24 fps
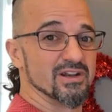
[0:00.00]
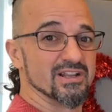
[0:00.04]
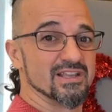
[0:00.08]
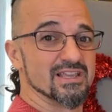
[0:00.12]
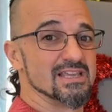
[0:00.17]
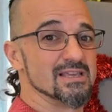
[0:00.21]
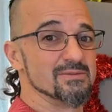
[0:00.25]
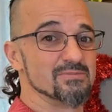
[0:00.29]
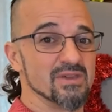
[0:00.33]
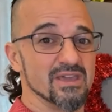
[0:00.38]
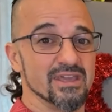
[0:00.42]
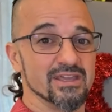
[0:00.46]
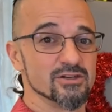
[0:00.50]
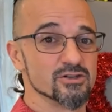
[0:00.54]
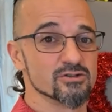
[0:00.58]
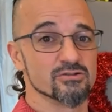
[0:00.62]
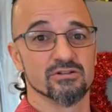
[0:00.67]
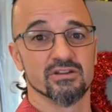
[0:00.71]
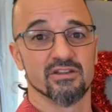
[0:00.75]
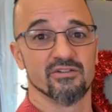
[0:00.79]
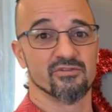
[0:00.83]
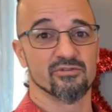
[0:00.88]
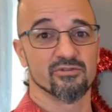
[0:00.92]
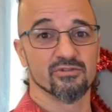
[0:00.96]
keep
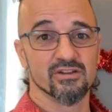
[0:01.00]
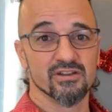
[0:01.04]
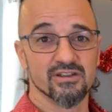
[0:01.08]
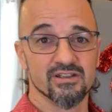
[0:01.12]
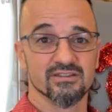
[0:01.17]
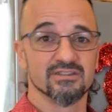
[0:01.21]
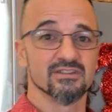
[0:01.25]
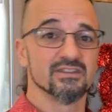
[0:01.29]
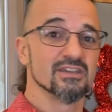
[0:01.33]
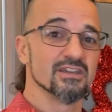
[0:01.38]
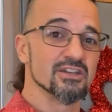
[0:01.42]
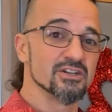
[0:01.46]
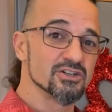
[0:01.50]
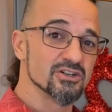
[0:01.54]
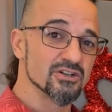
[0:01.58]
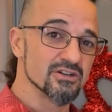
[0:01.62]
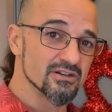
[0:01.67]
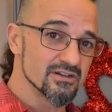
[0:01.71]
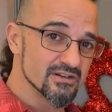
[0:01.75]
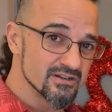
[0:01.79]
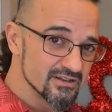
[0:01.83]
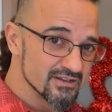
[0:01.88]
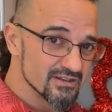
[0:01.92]
injury free in the kitchen.